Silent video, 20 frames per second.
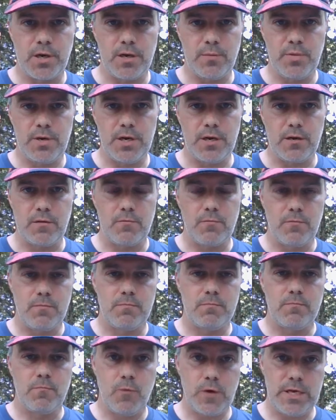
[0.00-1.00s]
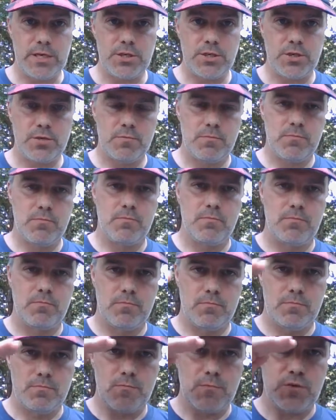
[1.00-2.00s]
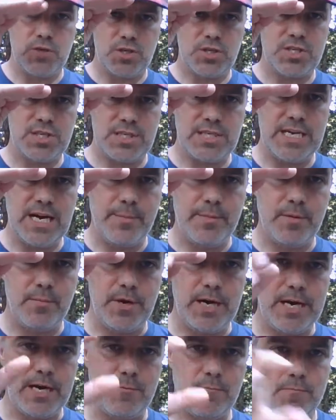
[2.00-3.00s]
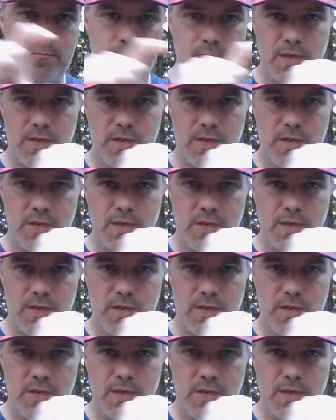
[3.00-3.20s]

appear, which was just the top and the bottom.